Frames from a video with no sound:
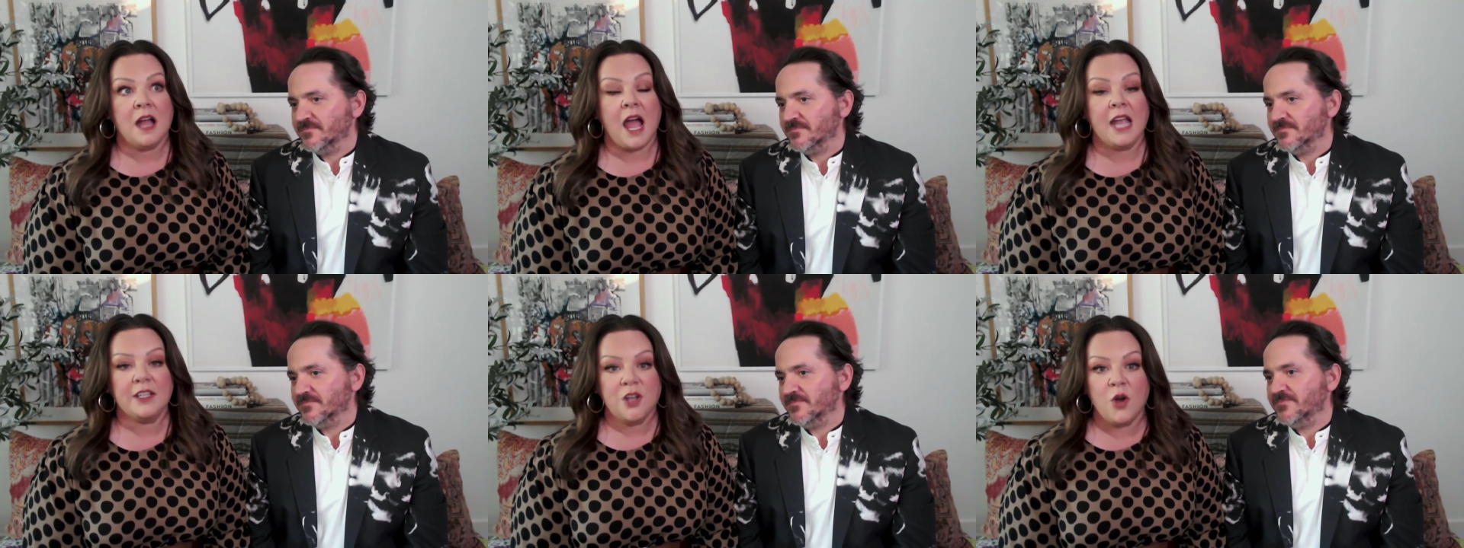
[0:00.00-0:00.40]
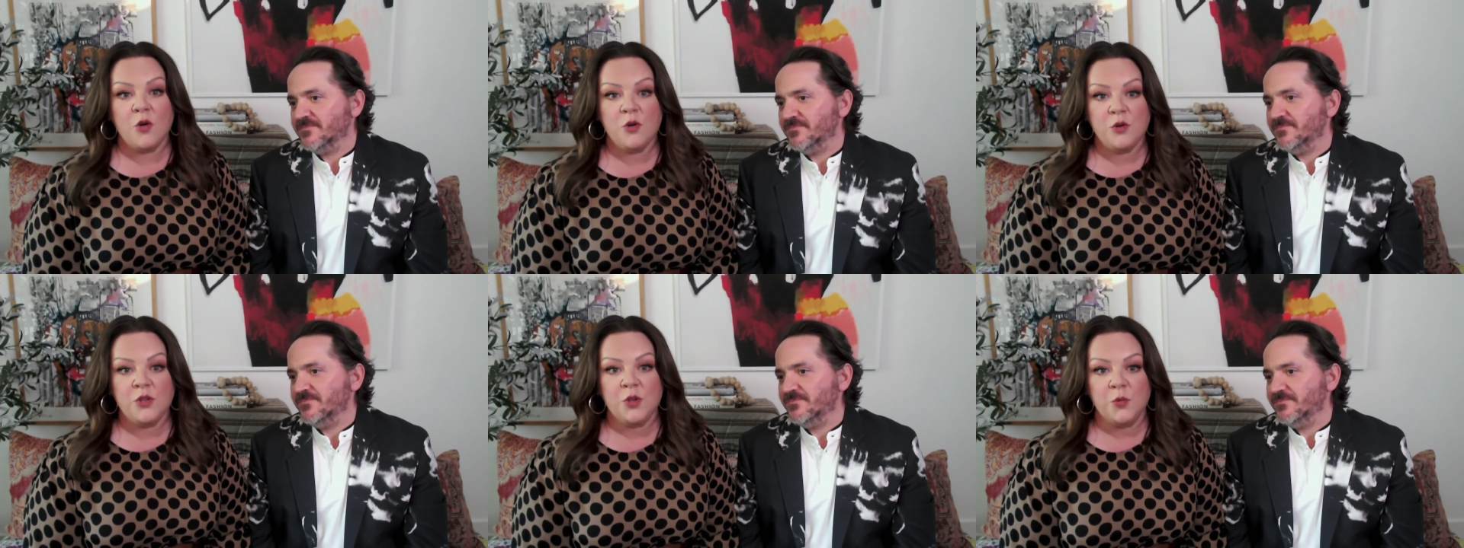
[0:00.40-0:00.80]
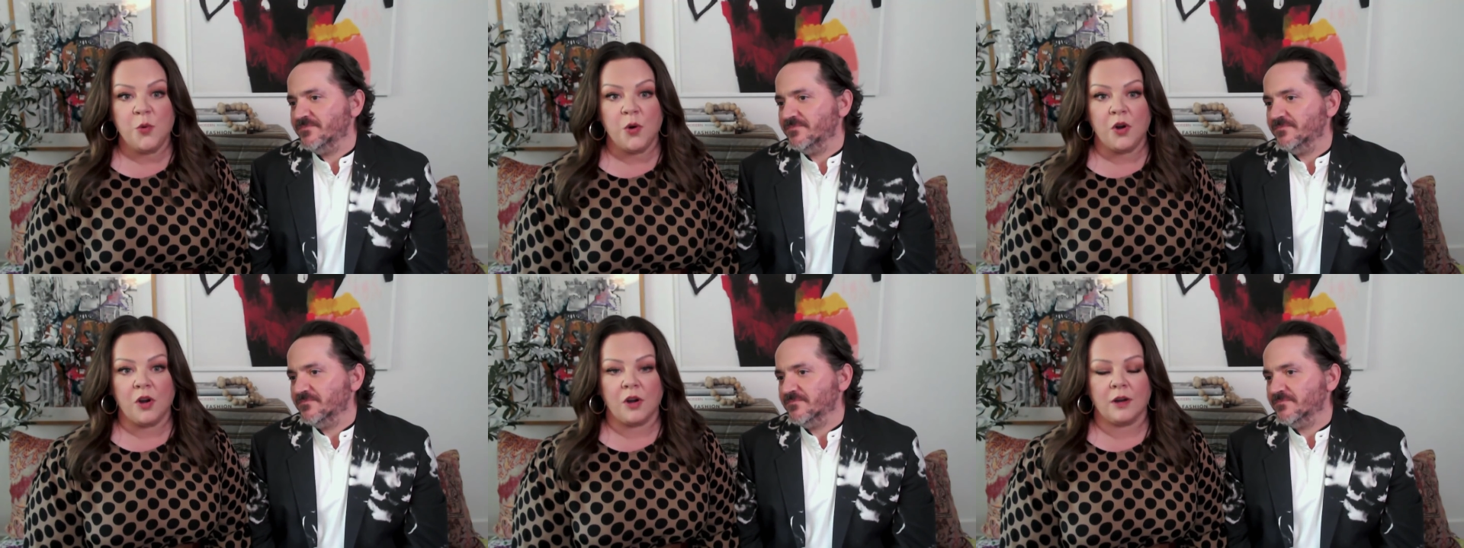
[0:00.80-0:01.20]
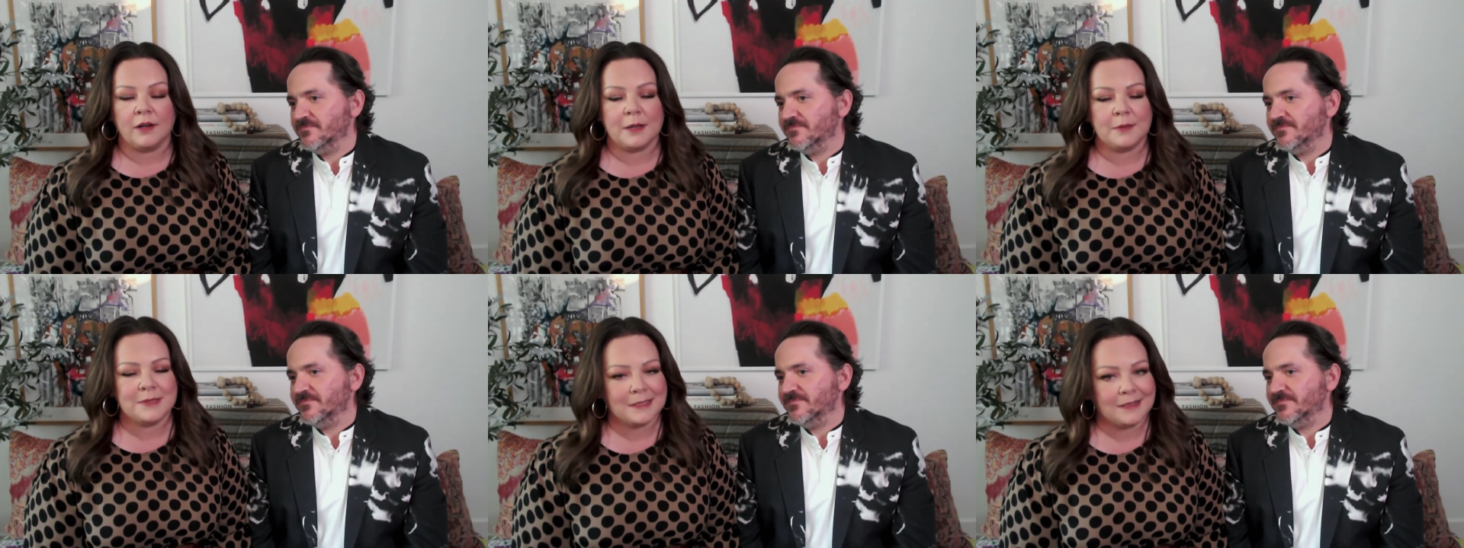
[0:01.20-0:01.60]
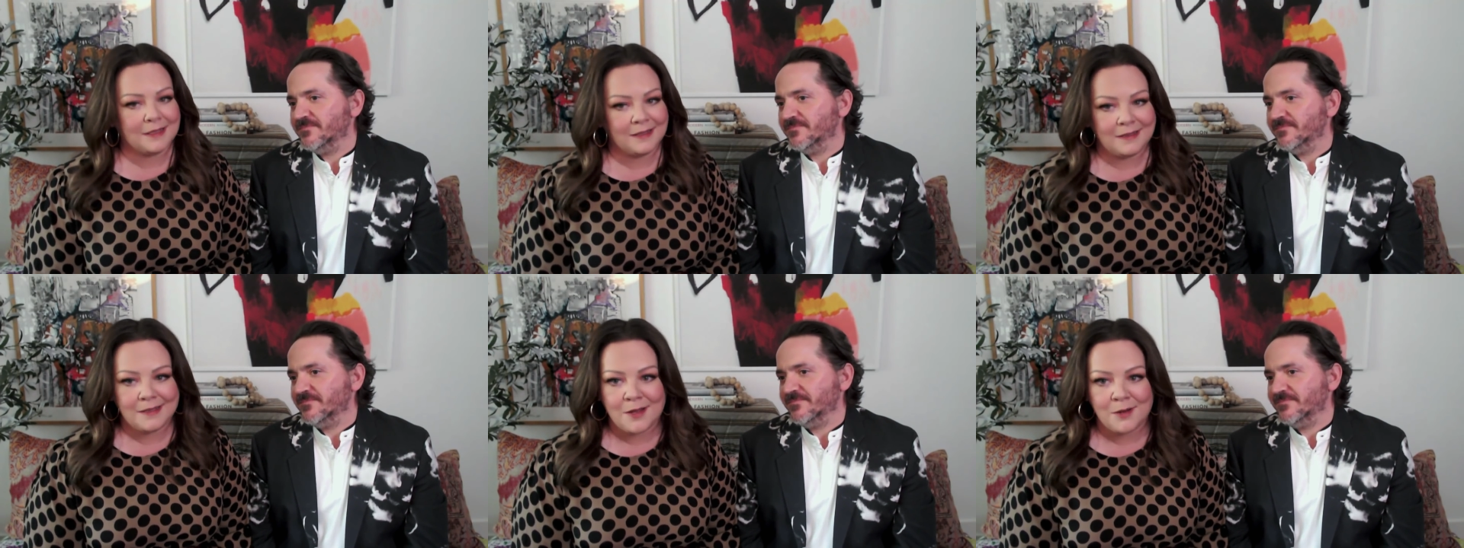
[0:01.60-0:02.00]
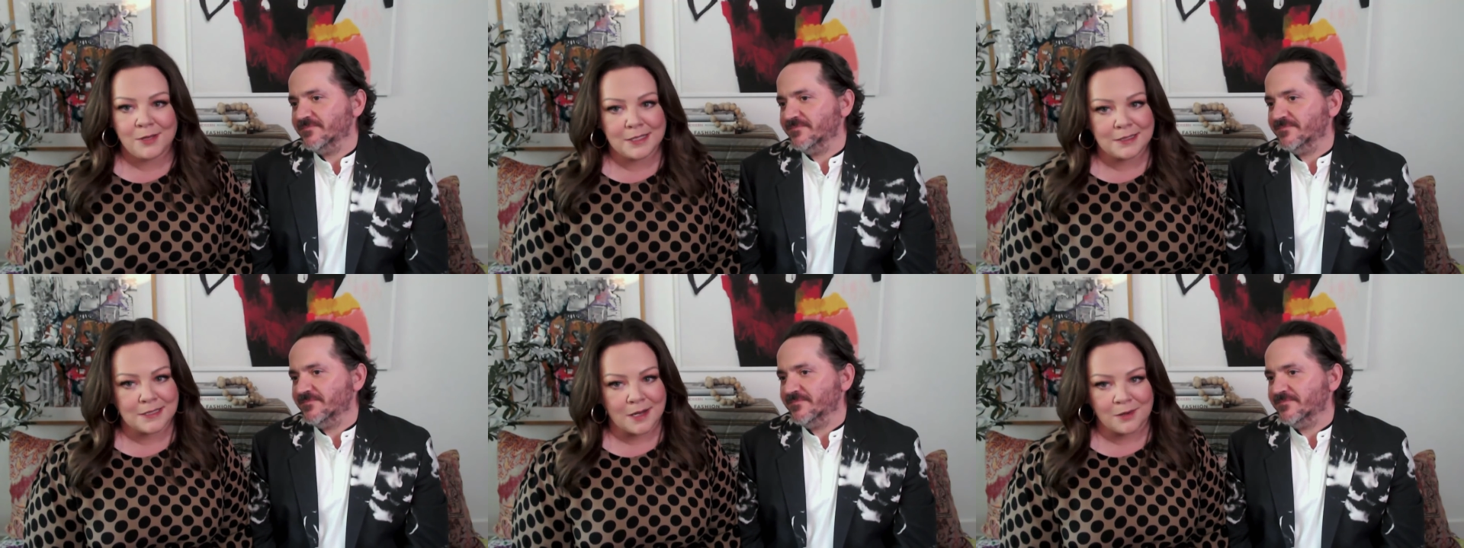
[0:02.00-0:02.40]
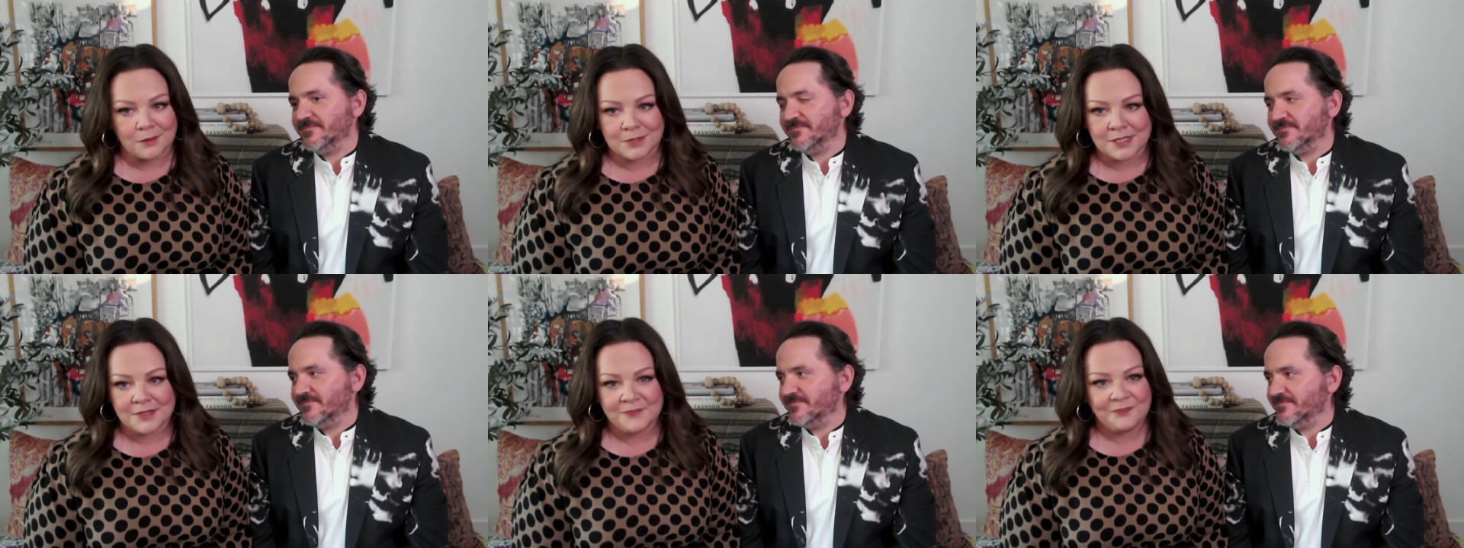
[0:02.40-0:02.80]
Speaker 1: I know who you were. And I was like, no, you don't.